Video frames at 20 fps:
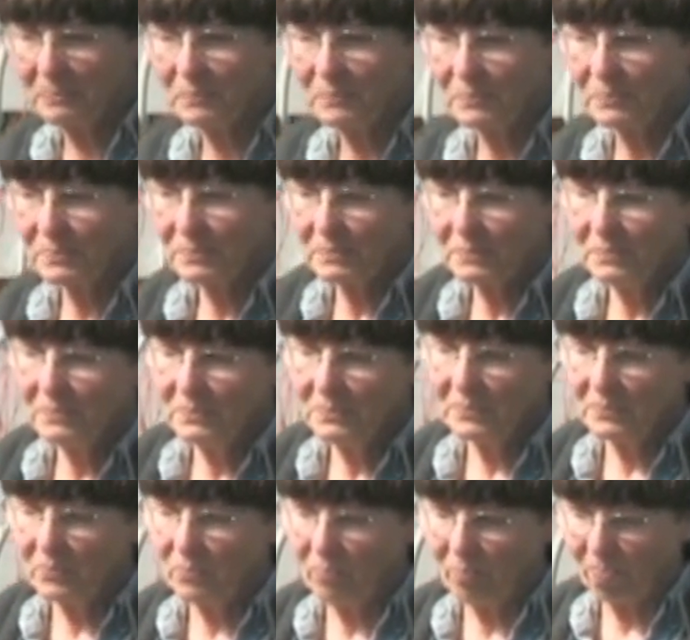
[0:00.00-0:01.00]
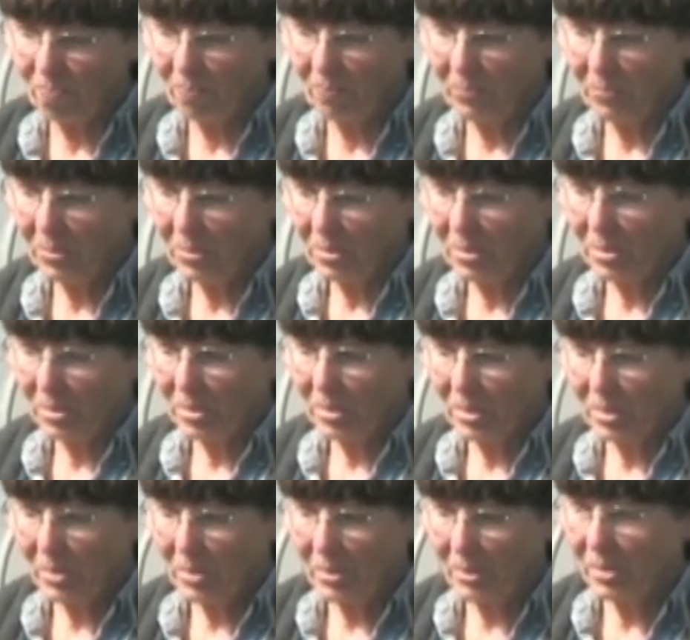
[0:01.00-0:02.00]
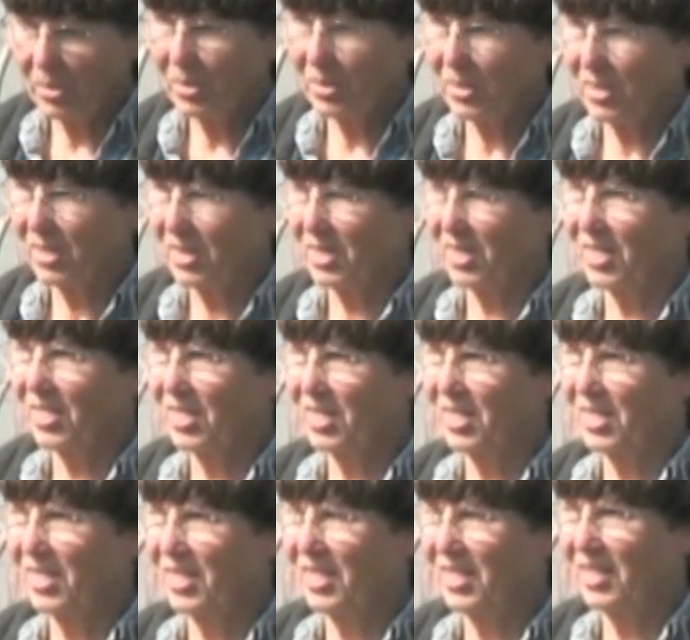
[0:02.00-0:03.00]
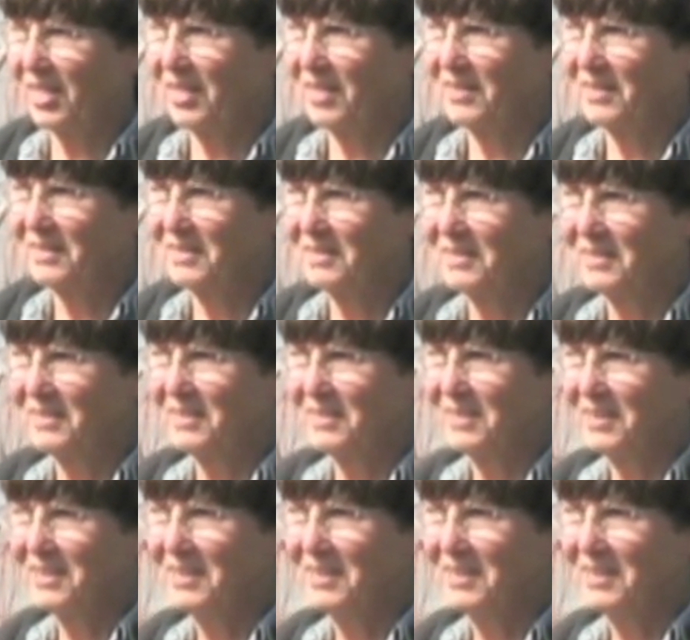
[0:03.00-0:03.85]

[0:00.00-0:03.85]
The first question I want to ask you is, why do you use season extension?